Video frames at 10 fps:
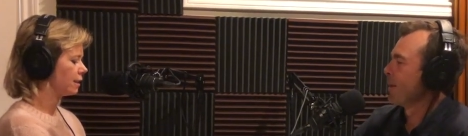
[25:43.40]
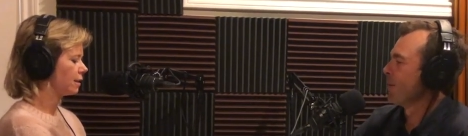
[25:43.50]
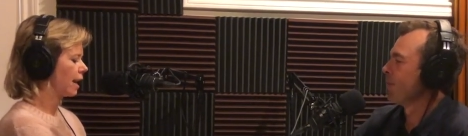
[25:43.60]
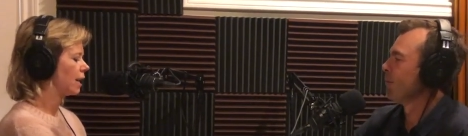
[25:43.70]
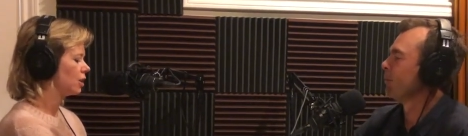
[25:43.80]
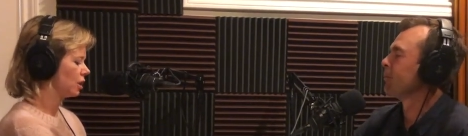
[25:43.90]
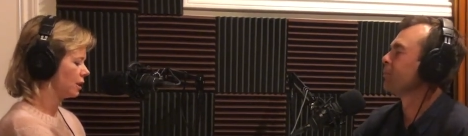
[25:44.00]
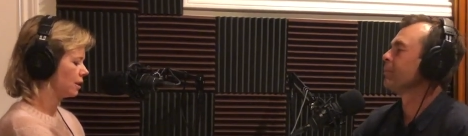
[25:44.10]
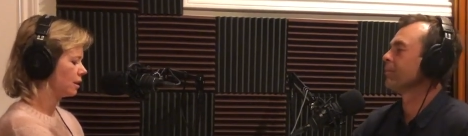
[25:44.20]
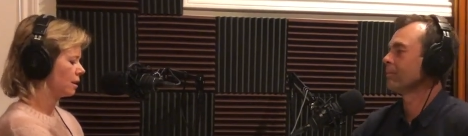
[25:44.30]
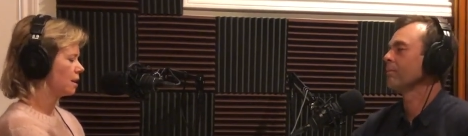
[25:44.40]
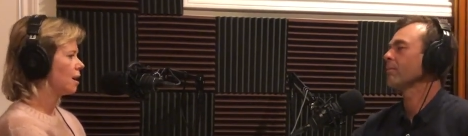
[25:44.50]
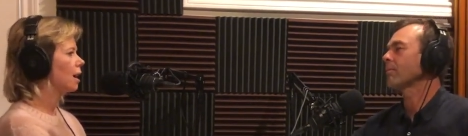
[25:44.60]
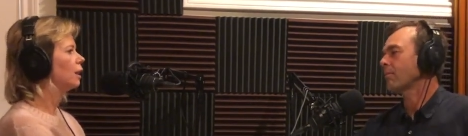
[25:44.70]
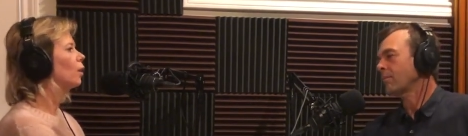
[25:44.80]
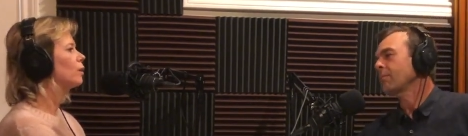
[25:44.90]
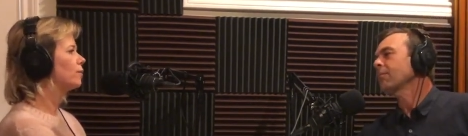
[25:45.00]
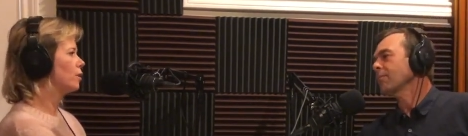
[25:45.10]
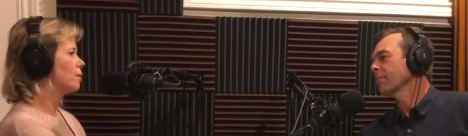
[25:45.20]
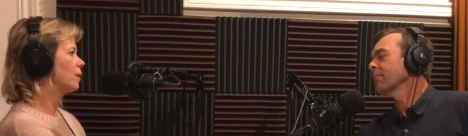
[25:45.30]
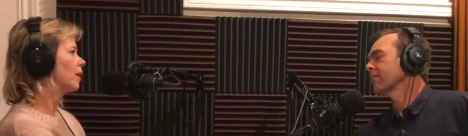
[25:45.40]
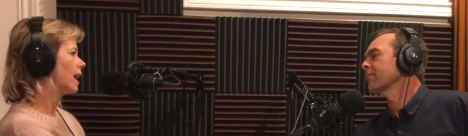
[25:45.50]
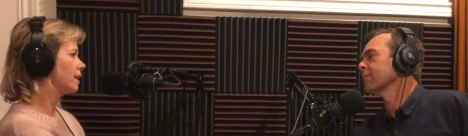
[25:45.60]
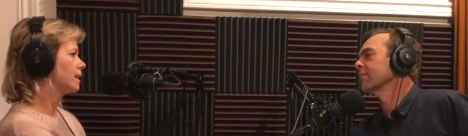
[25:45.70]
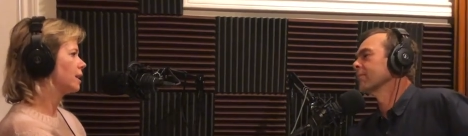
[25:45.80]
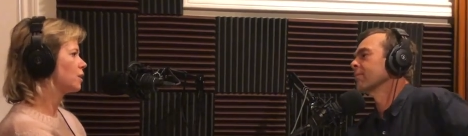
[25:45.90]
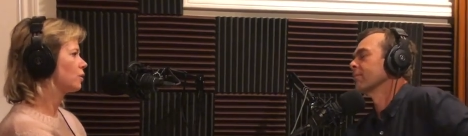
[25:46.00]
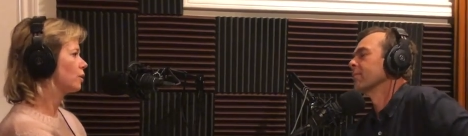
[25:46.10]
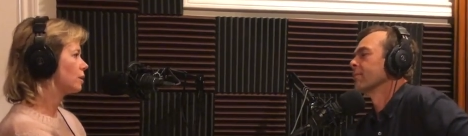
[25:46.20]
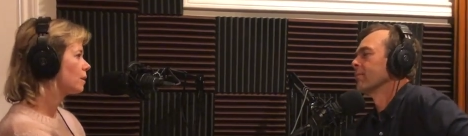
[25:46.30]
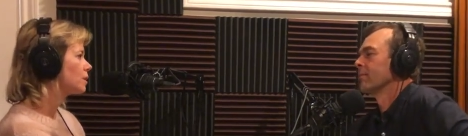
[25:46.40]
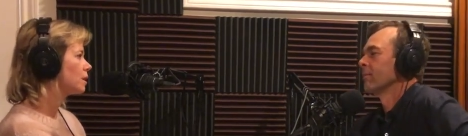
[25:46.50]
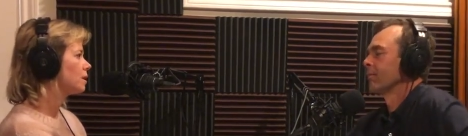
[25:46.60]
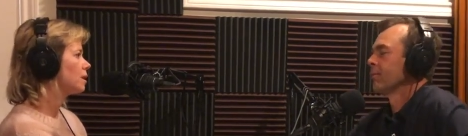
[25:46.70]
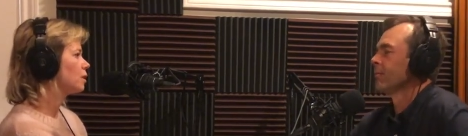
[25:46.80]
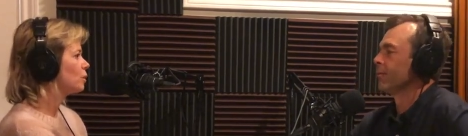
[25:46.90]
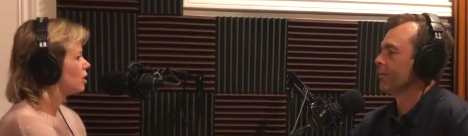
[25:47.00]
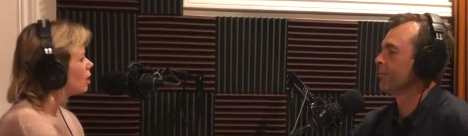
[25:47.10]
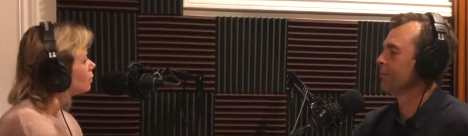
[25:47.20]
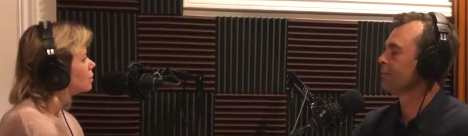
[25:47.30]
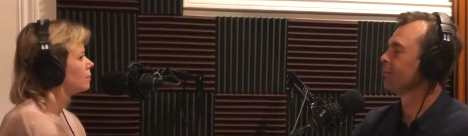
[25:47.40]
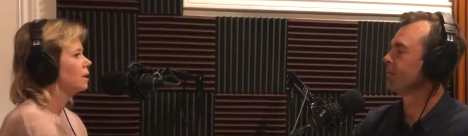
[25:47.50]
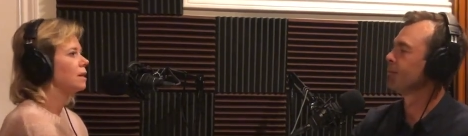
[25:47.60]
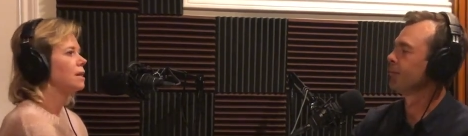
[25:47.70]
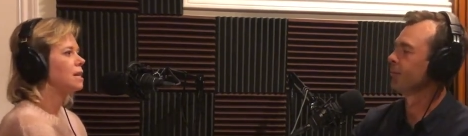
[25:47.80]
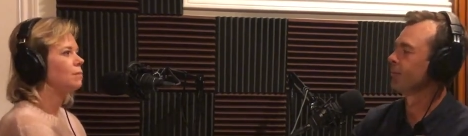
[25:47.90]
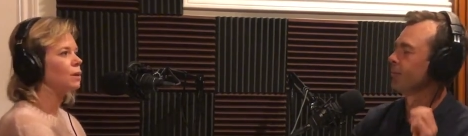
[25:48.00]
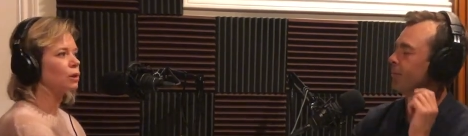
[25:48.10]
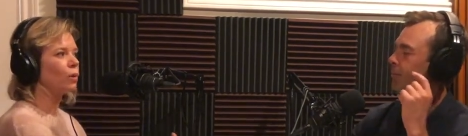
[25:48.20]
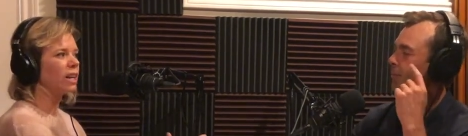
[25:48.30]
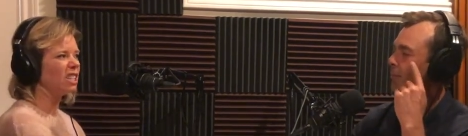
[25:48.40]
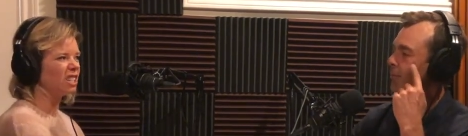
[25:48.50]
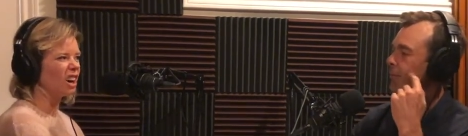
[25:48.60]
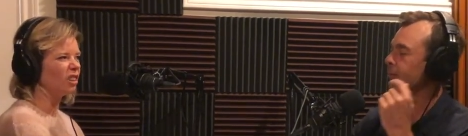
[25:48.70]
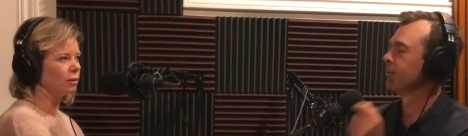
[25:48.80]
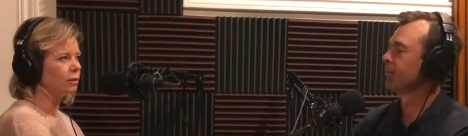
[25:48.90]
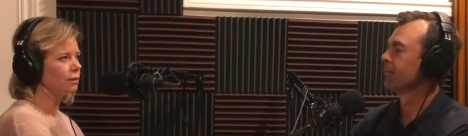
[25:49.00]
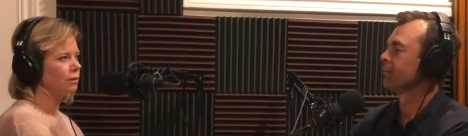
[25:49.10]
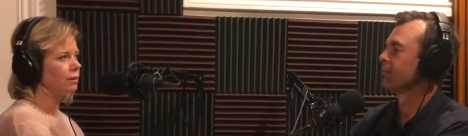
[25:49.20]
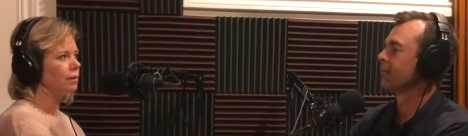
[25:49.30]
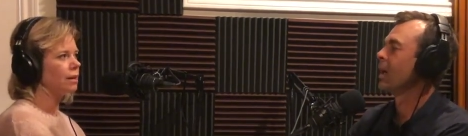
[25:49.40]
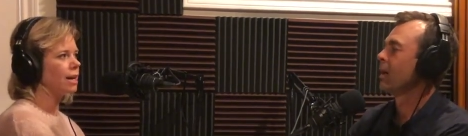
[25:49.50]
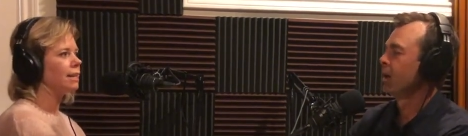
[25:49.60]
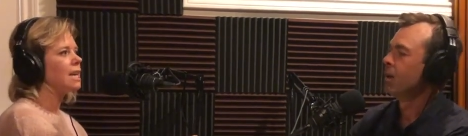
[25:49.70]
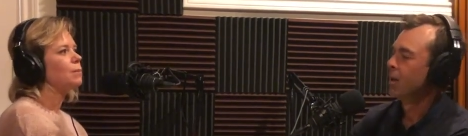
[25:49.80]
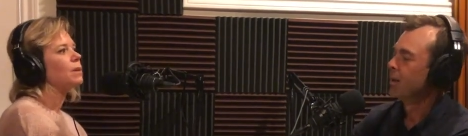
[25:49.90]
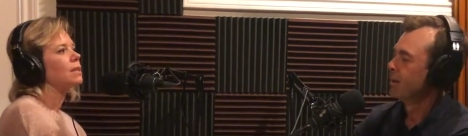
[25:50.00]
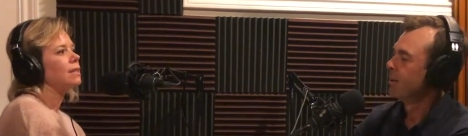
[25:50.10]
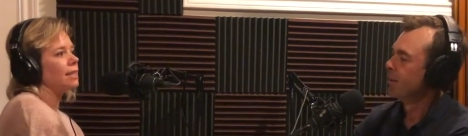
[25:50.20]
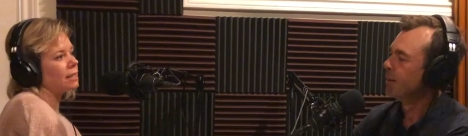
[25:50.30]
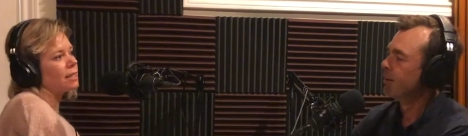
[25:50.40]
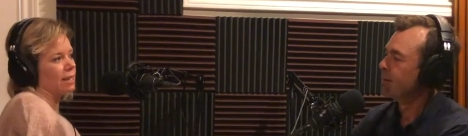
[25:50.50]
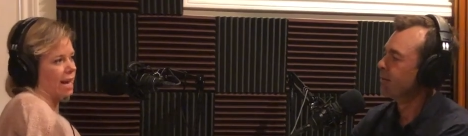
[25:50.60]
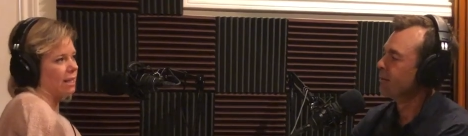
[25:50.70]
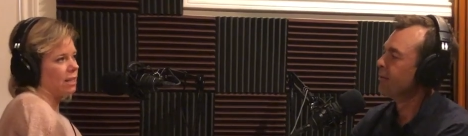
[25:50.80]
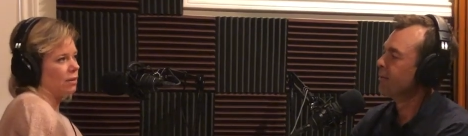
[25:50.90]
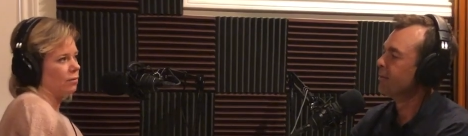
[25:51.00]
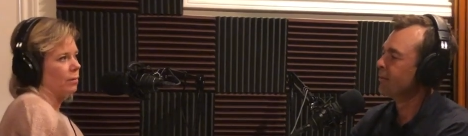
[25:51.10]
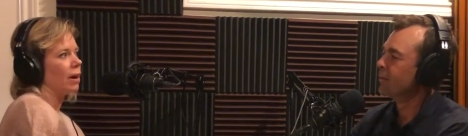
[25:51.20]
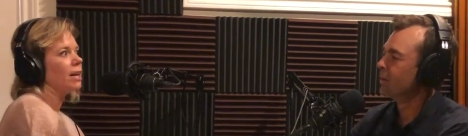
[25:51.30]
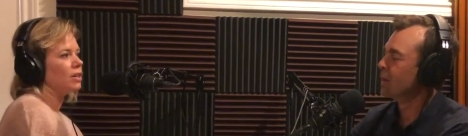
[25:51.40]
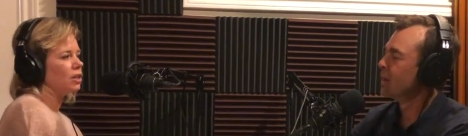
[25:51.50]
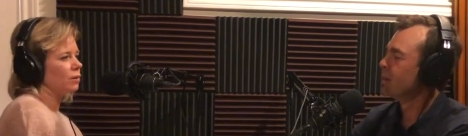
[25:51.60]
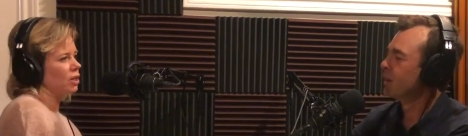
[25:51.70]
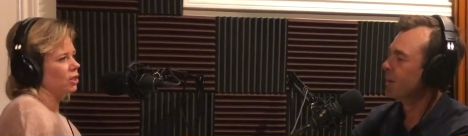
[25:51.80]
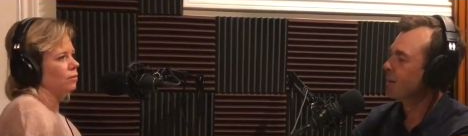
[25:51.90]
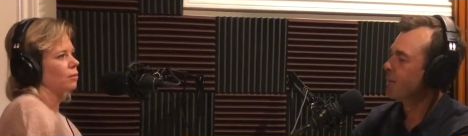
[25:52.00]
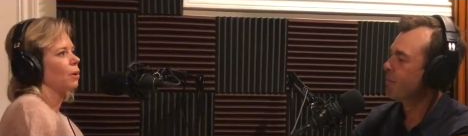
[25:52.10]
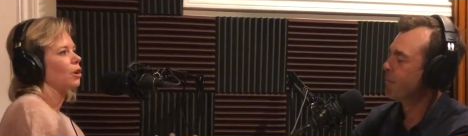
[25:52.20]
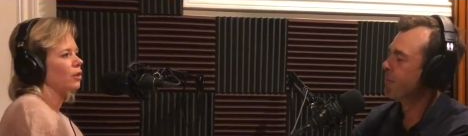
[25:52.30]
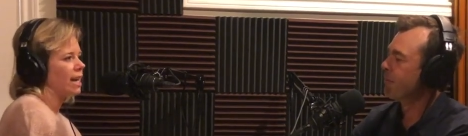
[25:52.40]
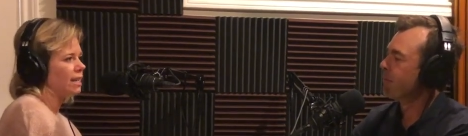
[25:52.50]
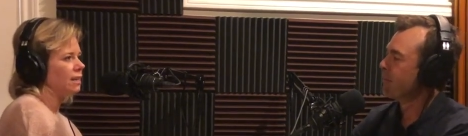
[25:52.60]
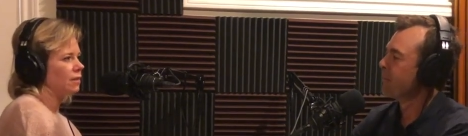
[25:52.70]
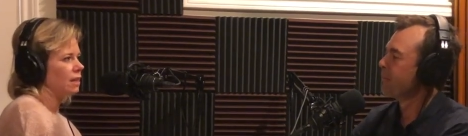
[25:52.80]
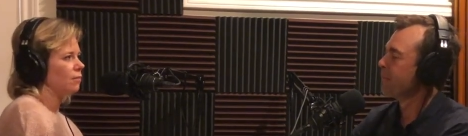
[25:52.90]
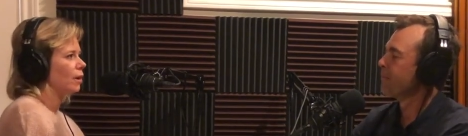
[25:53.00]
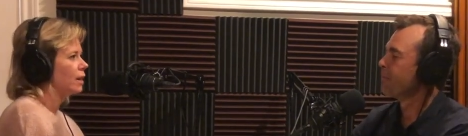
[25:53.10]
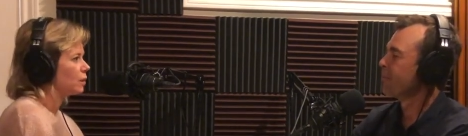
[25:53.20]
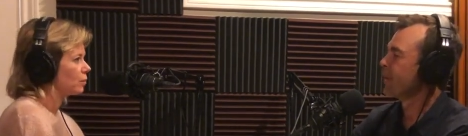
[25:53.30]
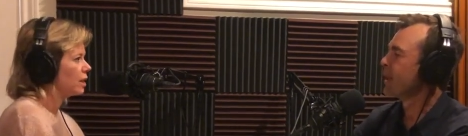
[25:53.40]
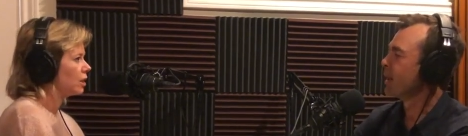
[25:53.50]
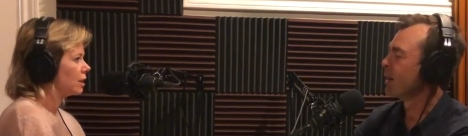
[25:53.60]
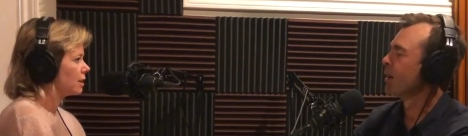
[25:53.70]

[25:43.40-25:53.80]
Speaker 1: has sanctioned a lot of them are accessed through substances which ultimately keep us quite dull and keep us disconnected from our intuition, from our creativity, from our inspiration.